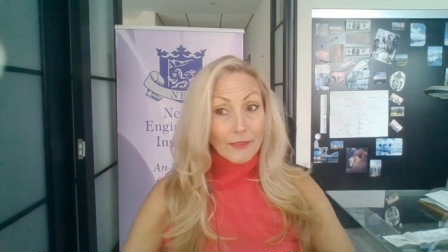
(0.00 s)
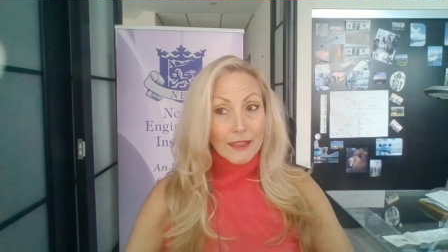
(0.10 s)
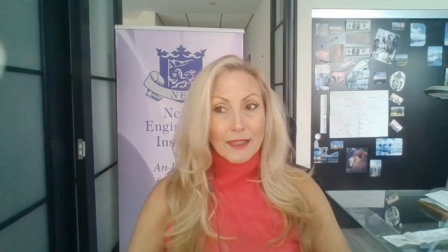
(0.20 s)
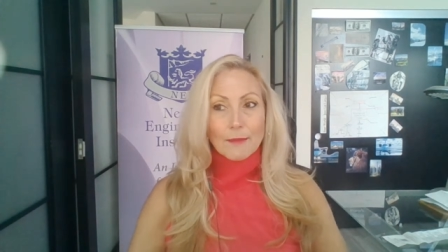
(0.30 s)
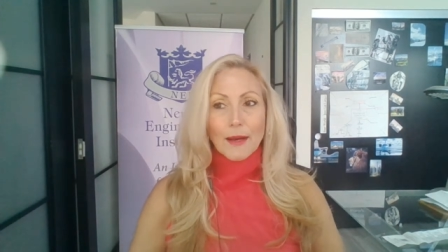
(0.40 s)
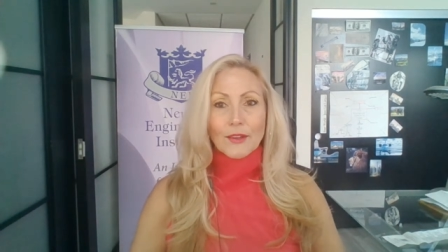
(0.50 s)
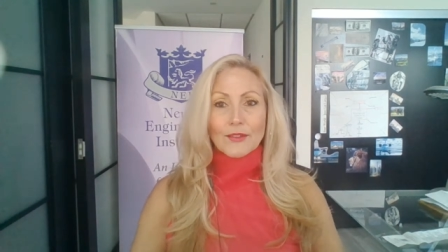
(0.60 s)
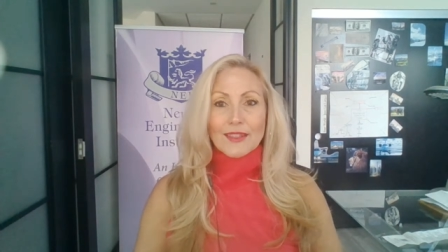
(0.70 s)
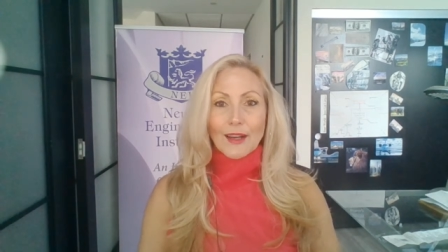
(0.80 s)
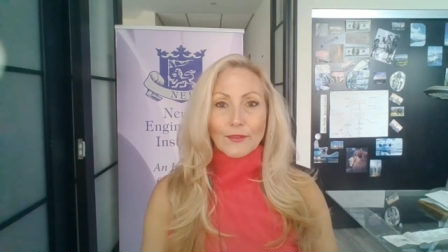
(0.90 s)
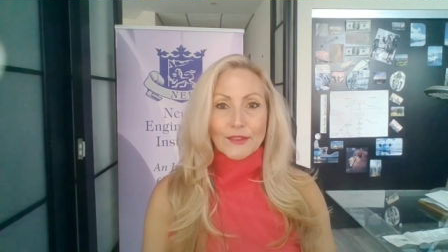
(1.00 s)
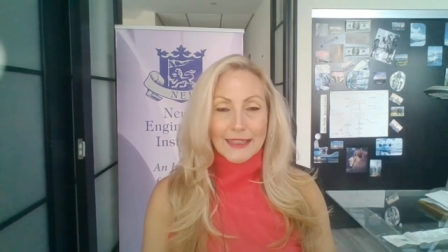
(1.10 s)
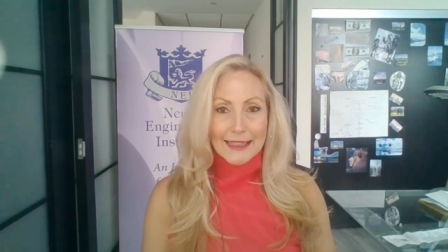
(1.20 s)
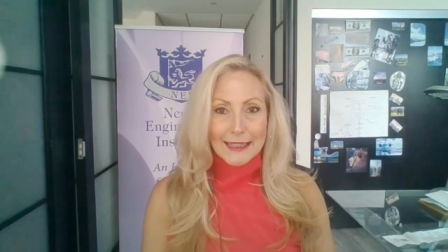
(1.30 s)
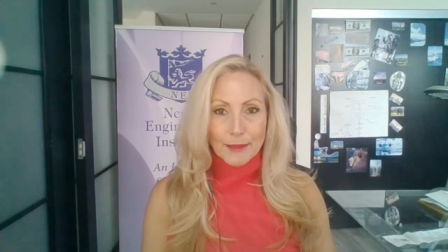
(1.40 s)
the amount of
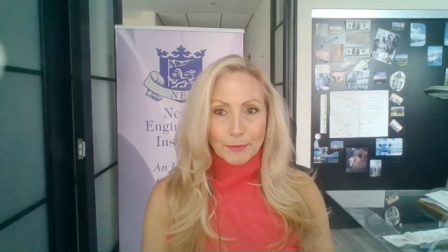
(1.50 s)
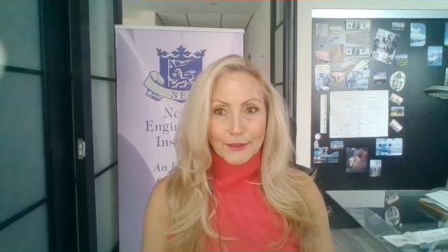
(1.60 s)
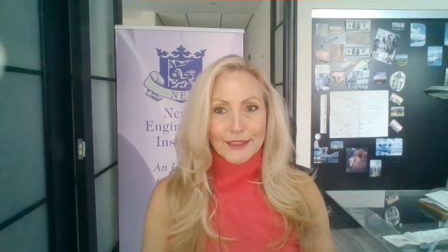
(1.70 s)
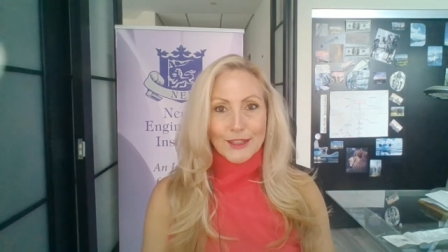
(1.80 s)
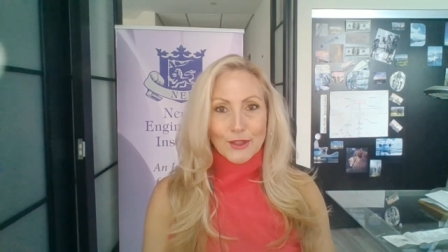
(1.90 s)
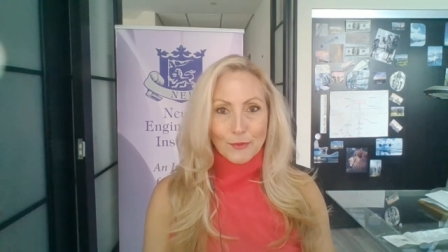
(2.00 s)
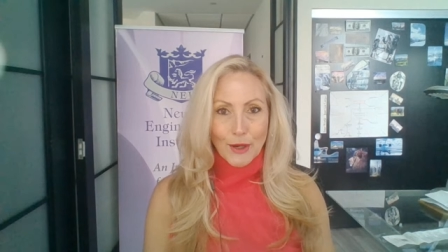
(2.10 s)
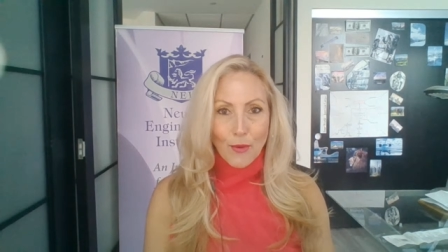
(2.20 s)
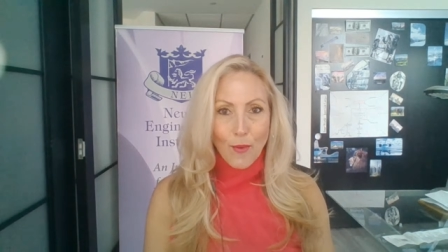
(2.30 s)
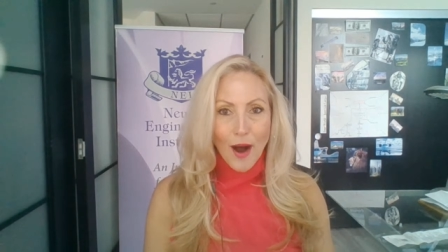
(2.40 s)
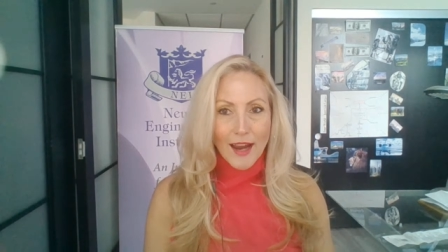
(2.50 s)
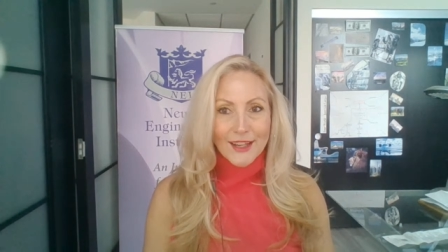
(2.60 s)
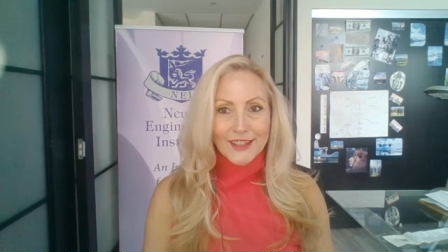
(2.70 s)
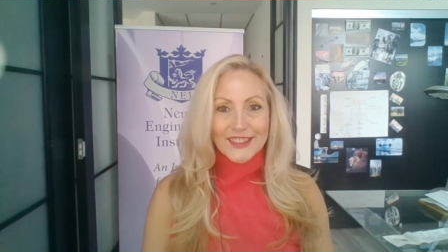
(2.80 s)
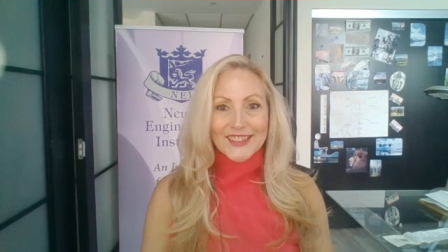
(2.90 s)
self-discipline that's
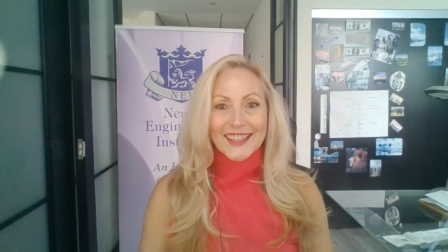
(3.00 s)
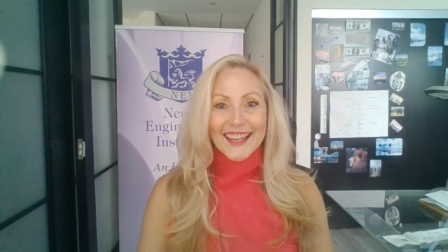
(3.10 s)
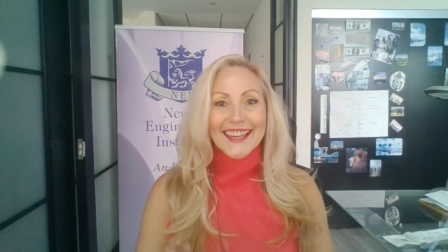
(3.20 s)
required